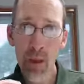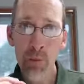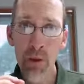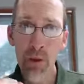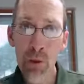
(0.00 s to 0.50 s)

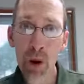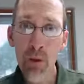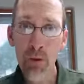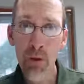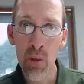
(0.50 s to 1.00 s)
But you
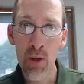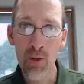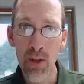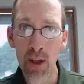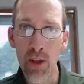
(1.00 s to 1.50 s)
also know what
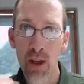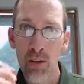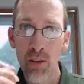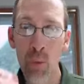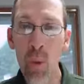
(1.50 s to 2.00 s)
it's like
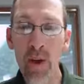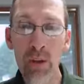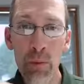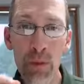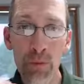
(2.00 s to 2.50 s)
to want
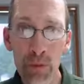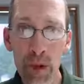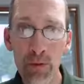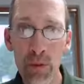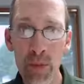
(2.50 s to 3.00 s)
to be
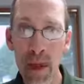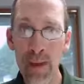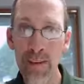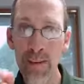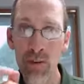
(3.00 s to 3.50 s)
free from that
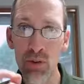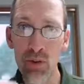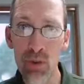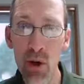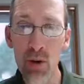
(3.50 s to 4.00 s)
and to
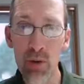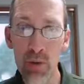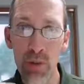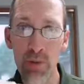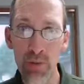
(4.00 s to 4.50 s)
struggle to
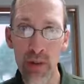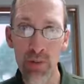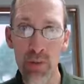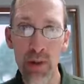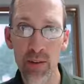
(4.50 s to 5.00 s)
be free
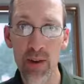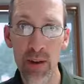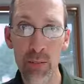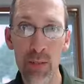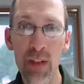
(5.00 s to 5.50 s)
from that
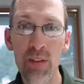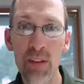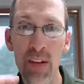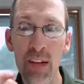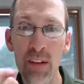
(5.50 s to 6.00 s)
sin because
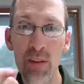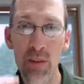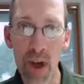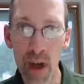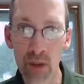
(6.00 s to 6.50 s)
it
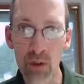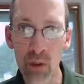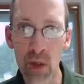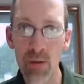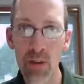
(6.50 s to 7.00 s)
attracts
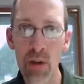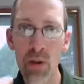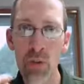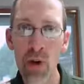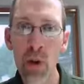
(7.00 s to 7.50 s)
you. Even though
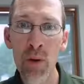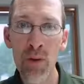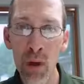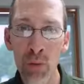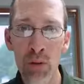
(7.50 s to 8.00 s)
you know it's
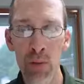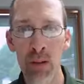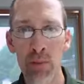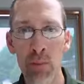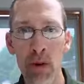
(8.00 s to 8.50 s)
ultimately
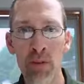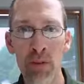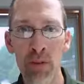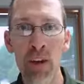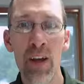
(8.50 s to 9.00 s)

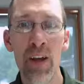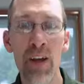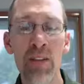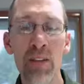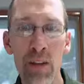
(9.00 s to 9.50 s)
repulsive,
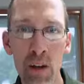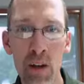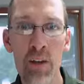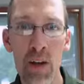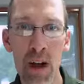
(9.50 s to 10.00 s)
it's still
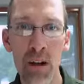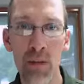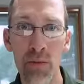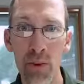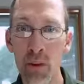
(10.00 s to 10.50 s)

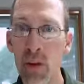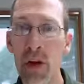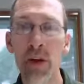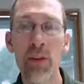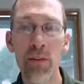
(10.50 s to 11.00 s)
attractive to you
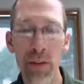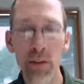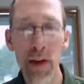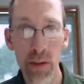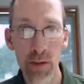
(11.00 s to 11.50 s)
and you still
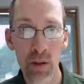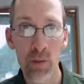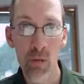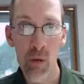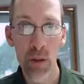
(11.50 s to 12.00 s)
find yourself
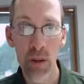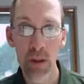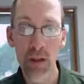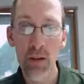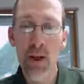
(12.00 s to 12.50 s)
rolling in
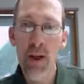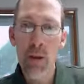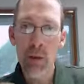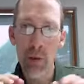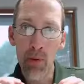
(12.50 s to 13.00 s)
it.
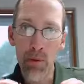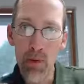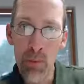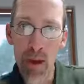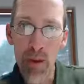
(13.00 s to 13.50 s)
But I want you to
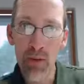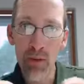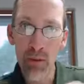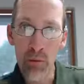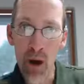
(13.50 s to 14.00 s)
imagine
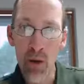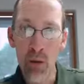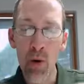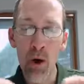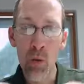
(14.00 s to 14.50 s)

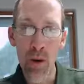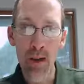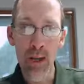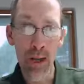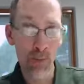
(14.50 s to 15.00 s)
tomorrow
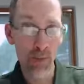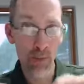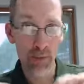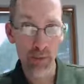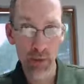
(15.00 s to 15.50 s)
waking up for
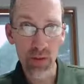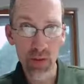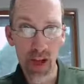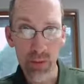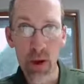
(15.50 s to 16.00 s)
the first
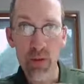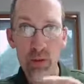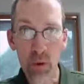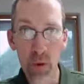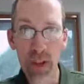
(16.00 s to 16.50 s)
time
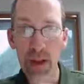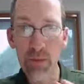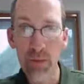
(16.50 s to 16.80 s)
fully and